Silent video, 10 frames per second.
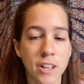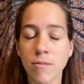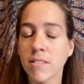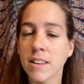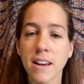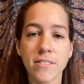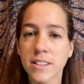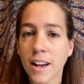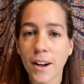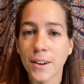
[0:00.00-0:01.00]
You never
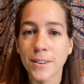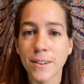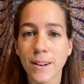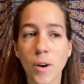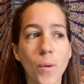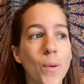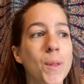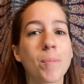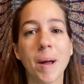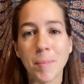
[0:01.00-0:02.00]
know, all
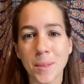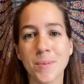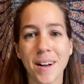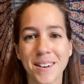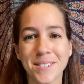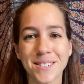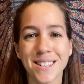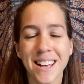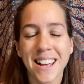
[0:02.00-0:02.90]
the prep in the world,